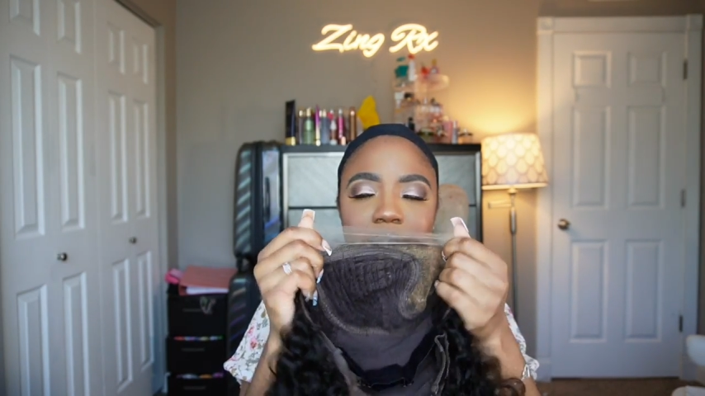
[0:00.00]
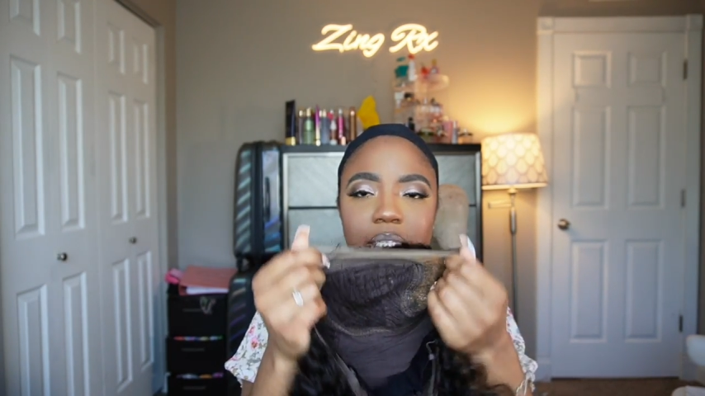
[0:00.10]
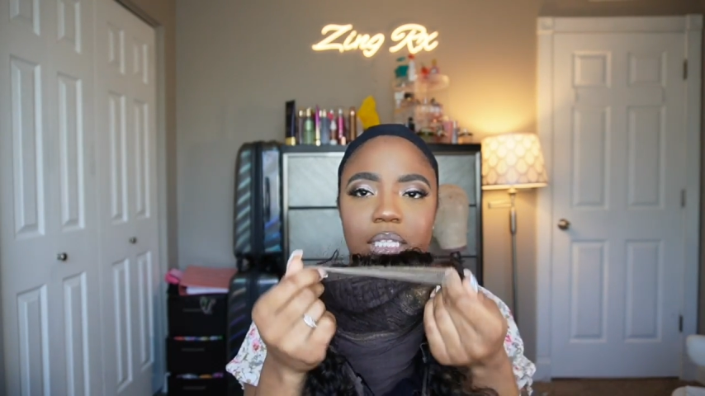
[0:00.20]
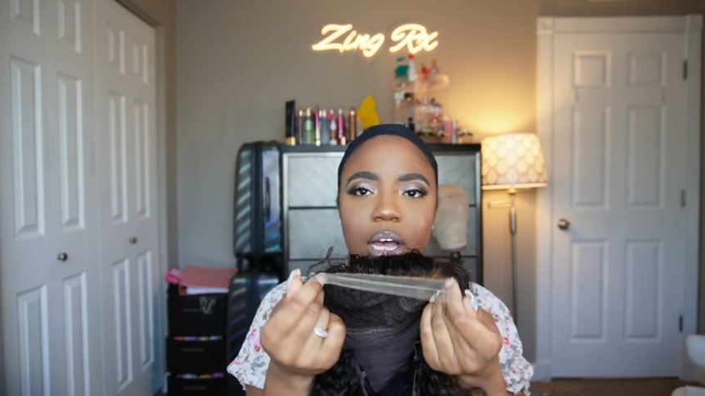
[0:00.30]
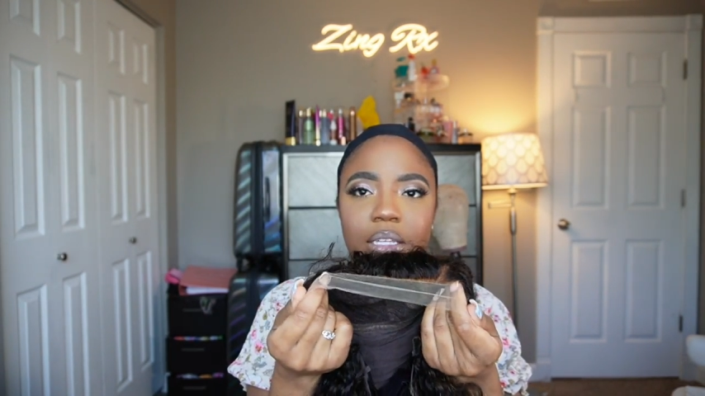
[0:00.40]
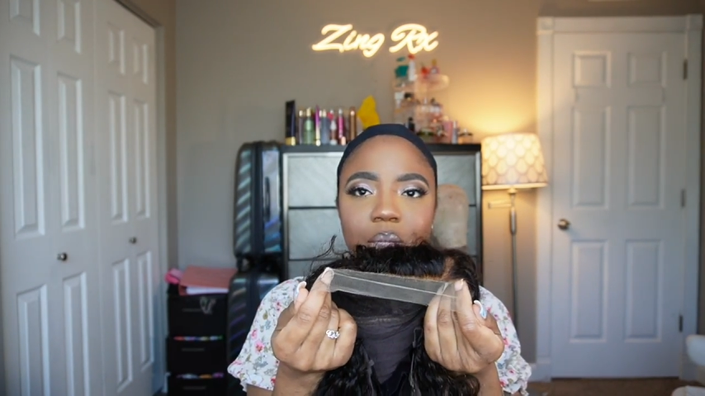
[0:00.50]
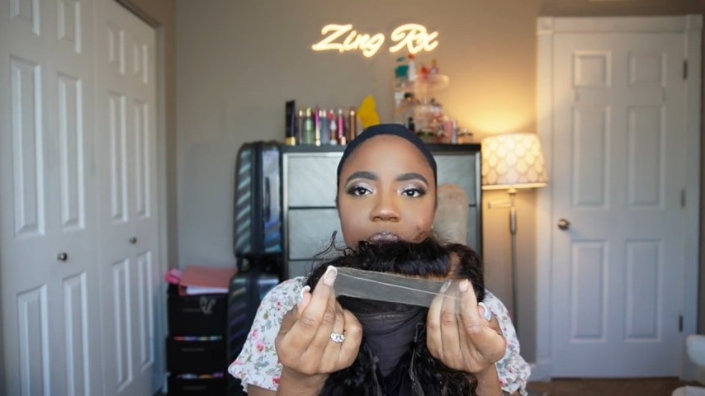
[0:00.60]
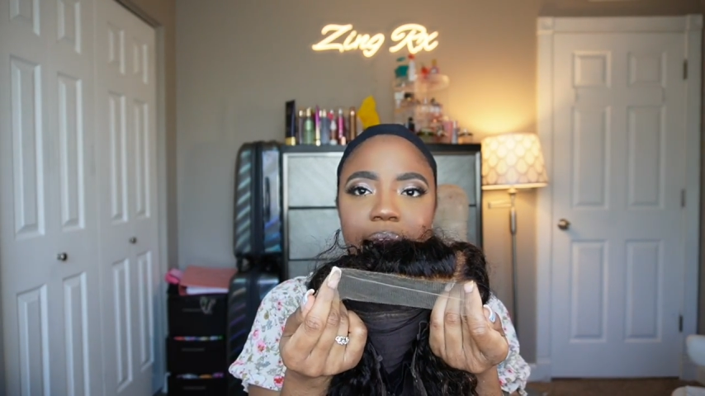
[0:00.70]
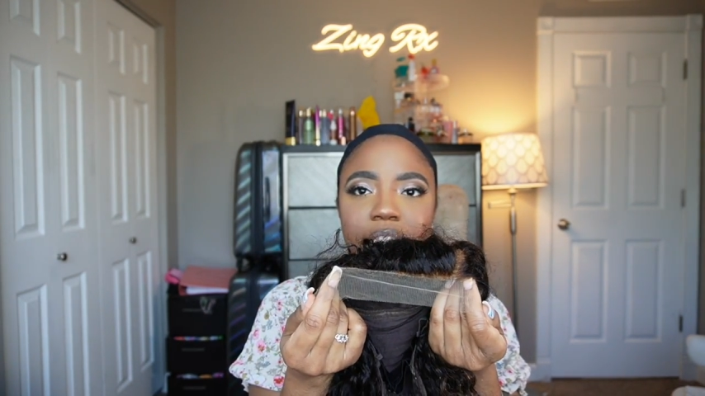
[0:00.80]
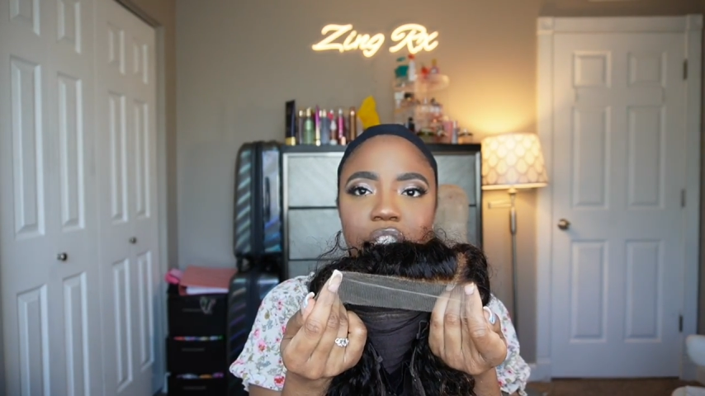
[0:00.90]
This is also
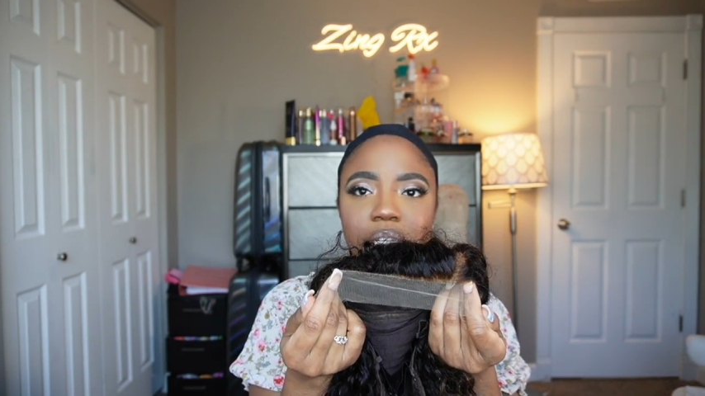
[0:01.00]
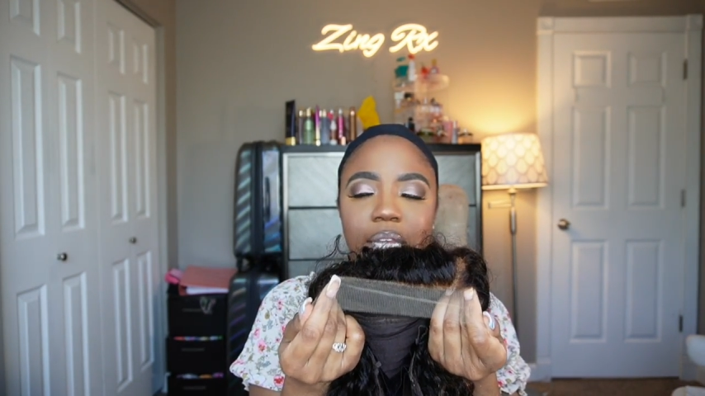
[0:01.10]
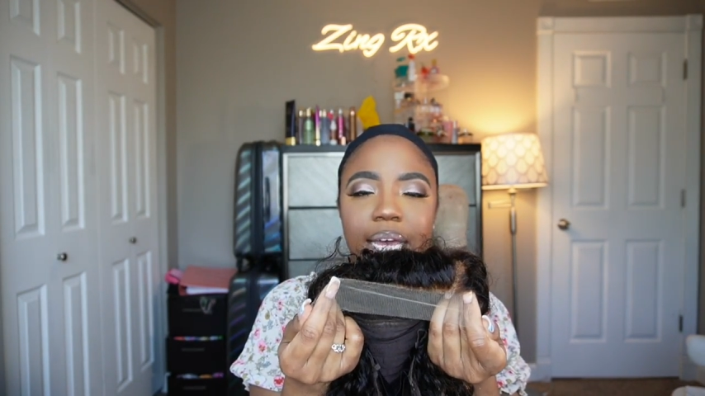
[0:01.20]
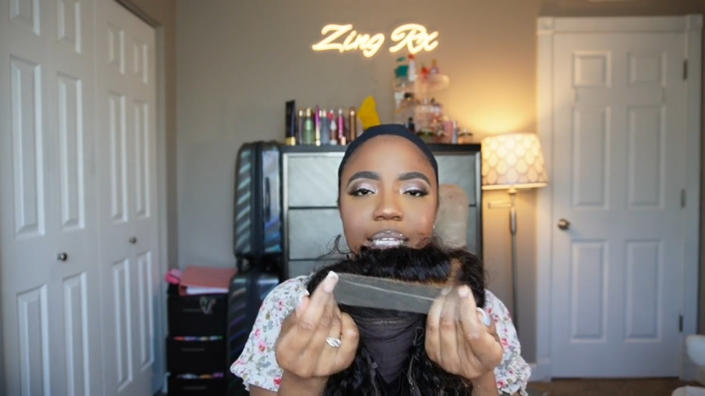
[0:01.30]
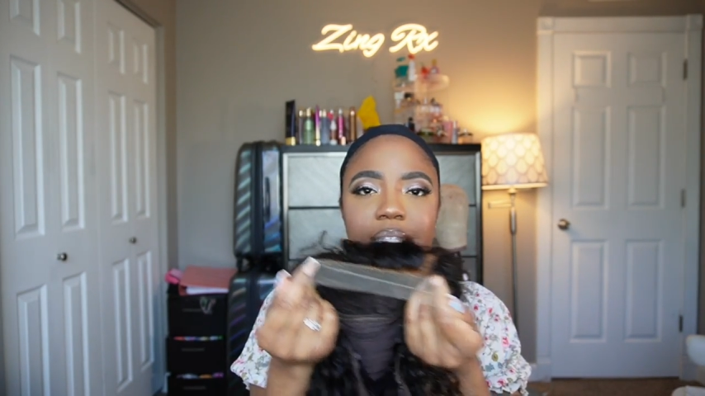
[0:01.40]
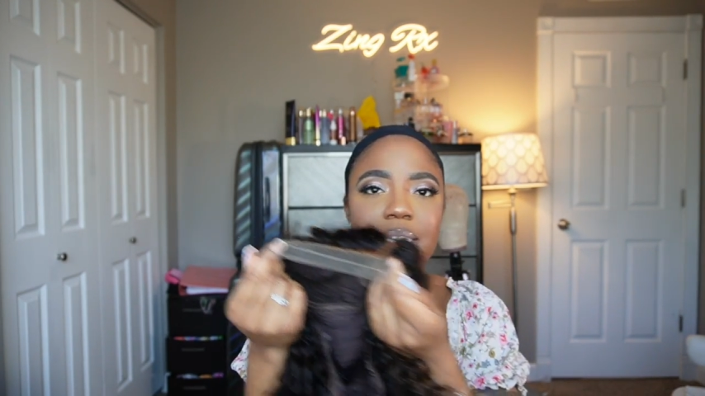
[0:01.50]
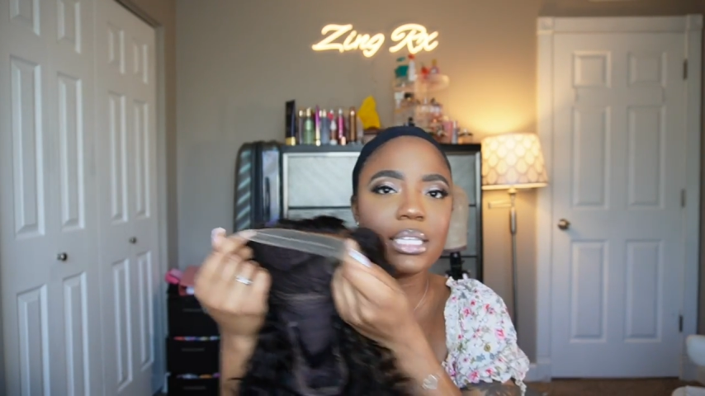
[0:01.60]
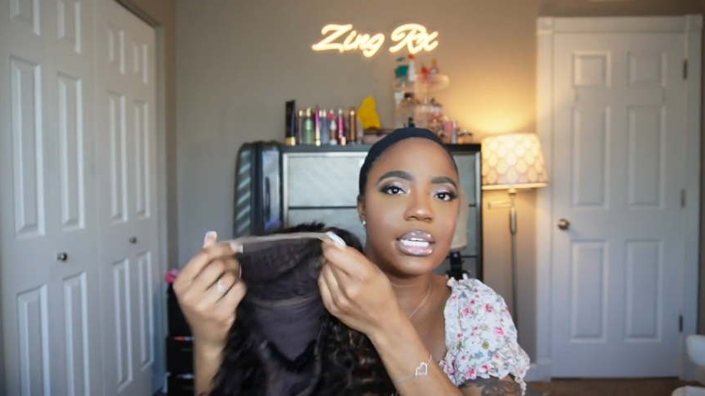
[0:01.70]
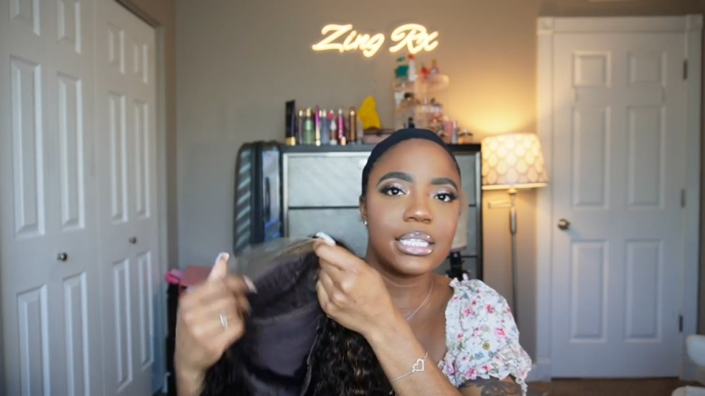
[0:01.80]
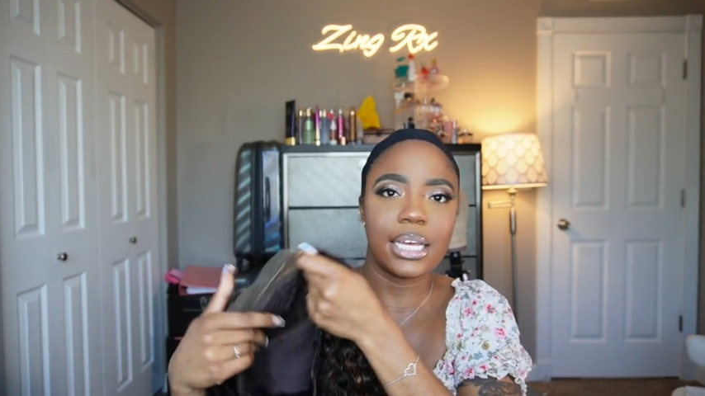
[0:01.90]
a HD lace. This
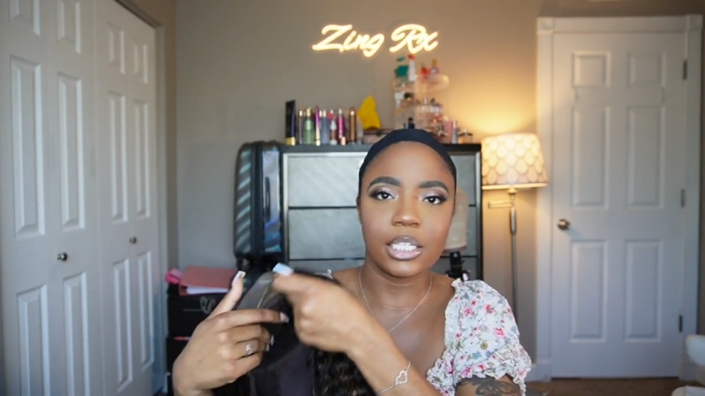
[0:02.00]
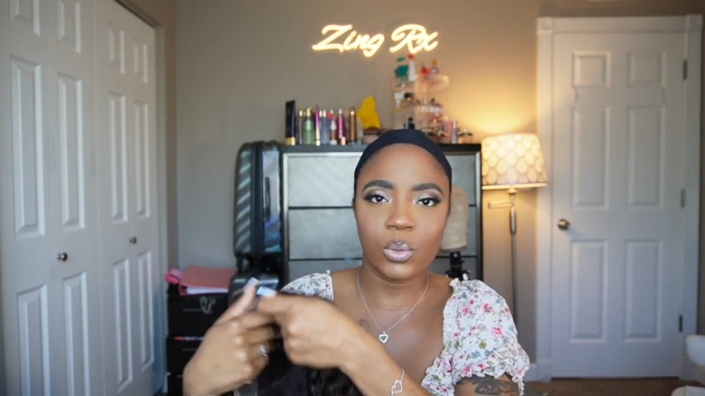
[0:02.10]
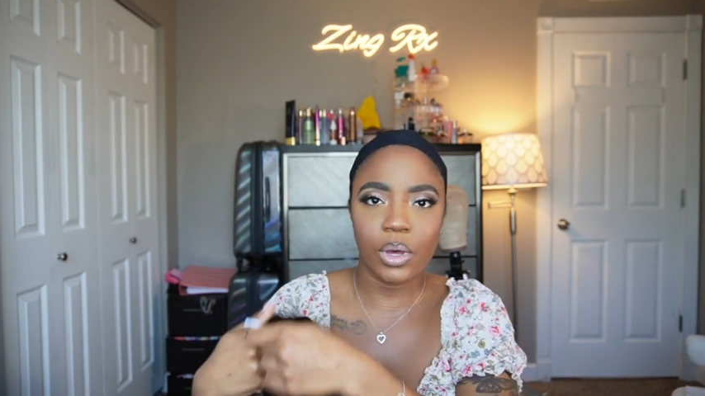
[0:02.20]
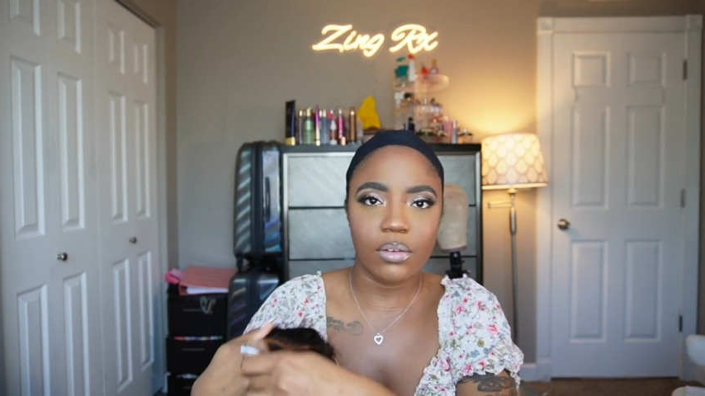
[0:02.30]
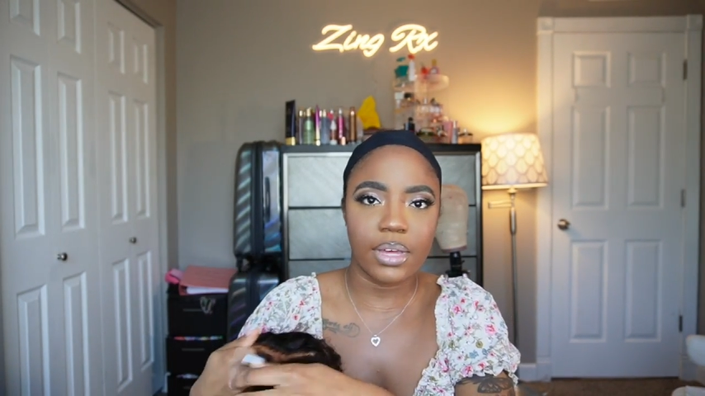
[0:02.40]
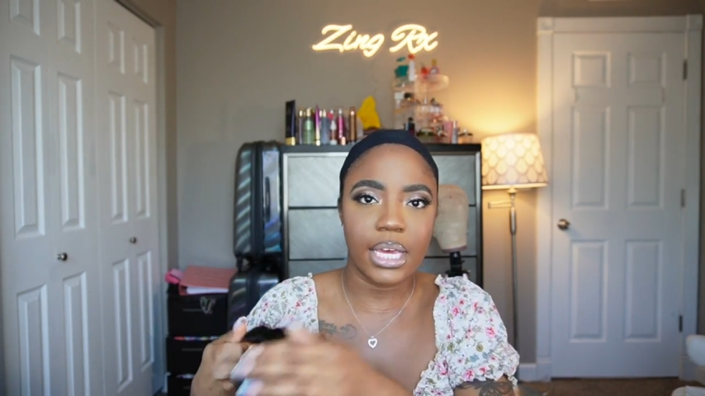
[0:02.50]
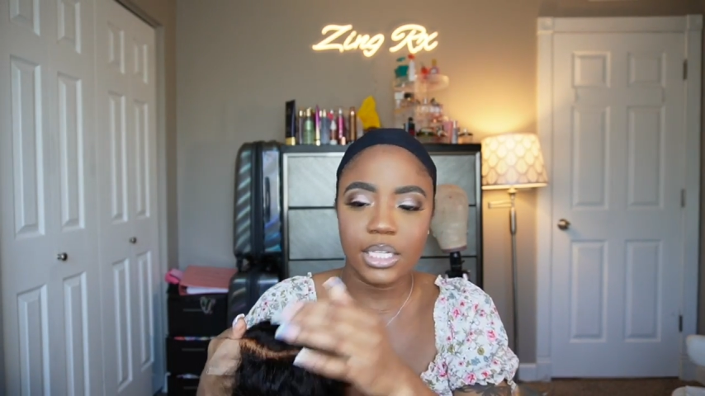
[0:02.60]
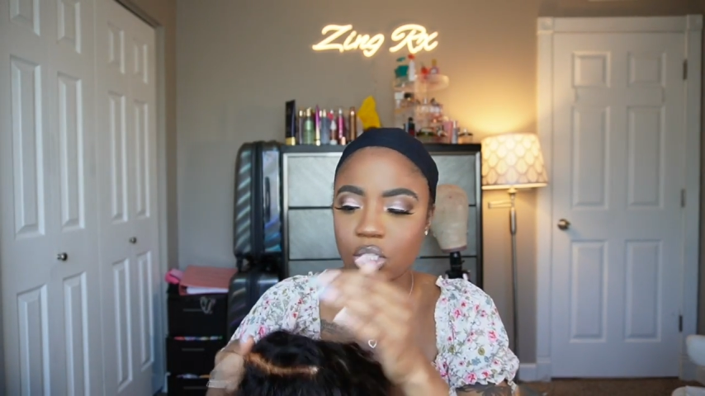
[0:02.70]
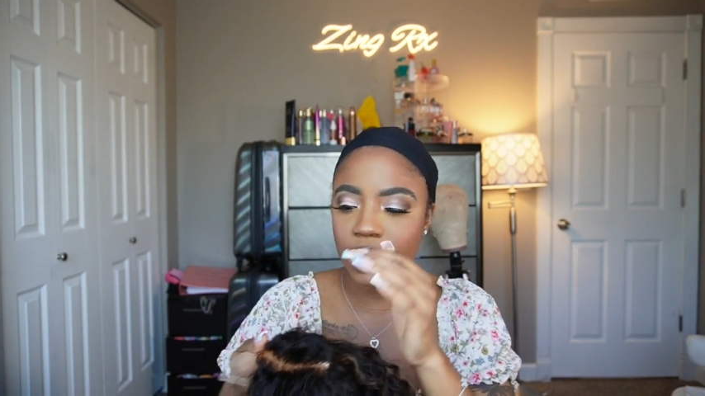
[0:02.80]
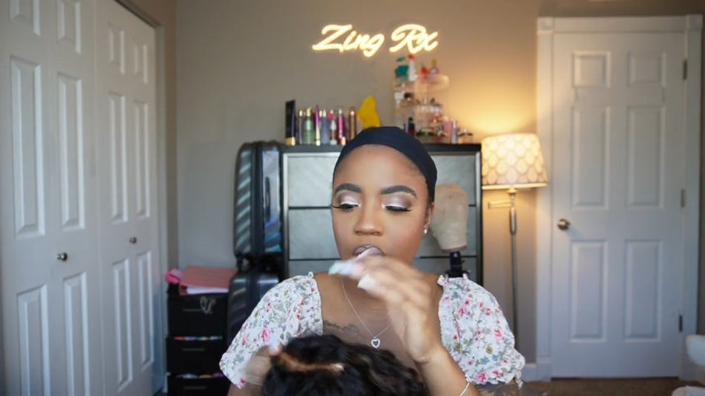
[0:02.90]
is a 12
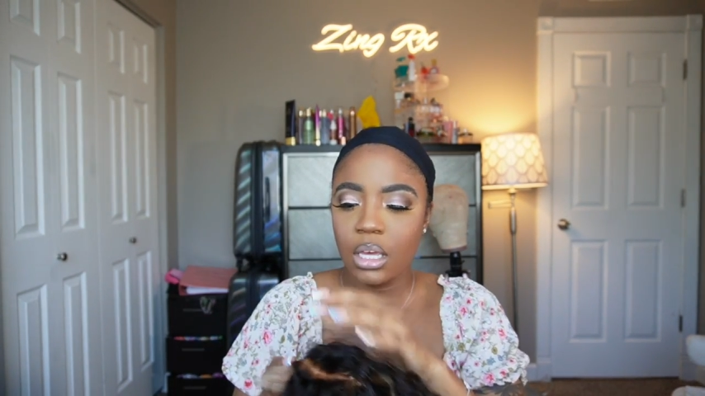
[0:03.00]
inch